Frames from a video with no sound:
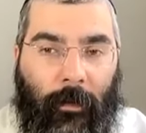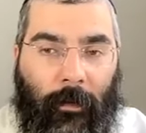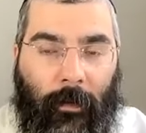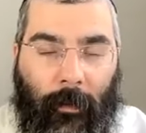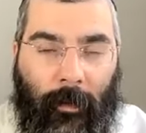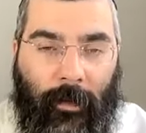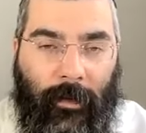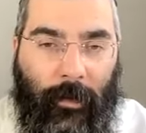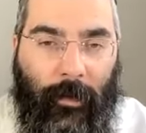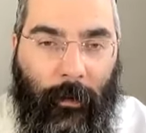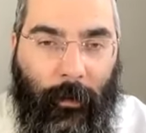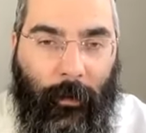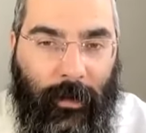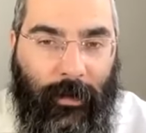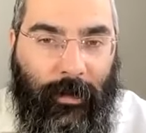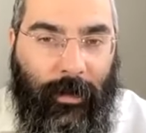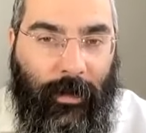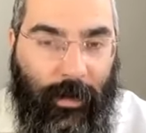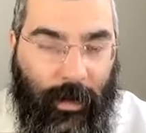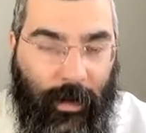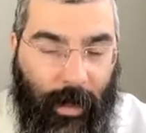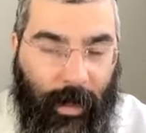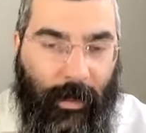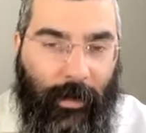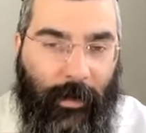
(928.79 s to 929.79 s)
don't be so quick to
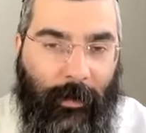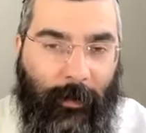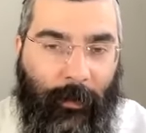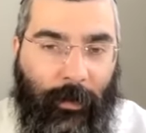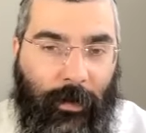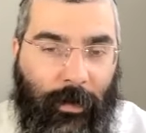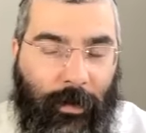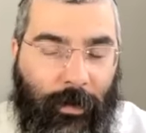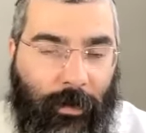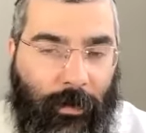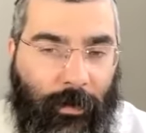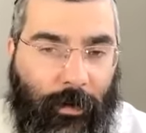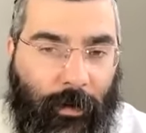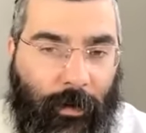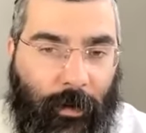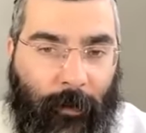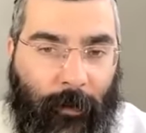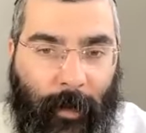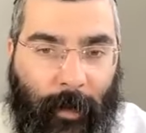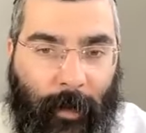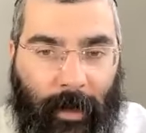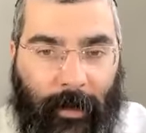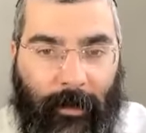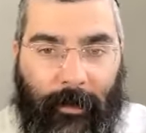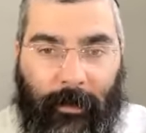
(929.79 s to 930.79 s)
judge. You don't know the
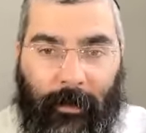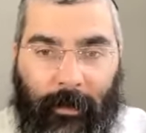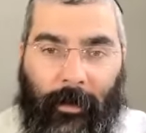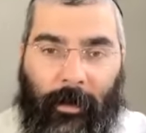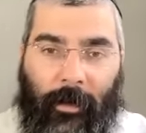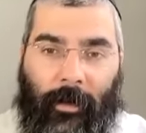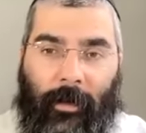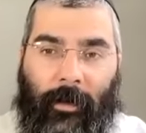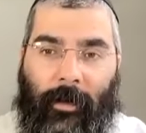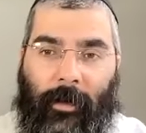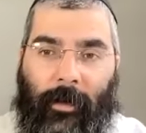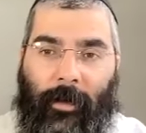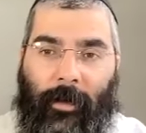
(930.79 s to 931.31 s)
backstory.